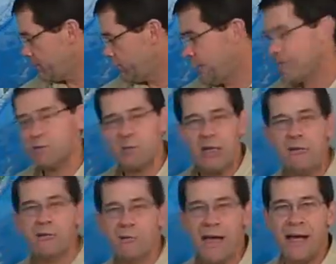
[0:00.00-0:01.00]
But we'll have some teams
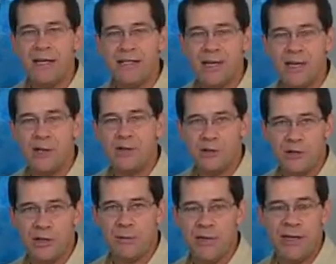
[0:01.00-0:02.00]
from the outside also to
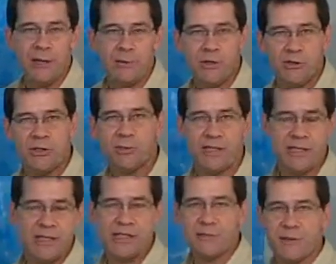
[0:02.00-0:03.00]
come in and help do some
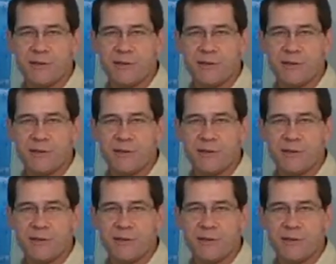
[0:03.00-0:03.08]
assessment.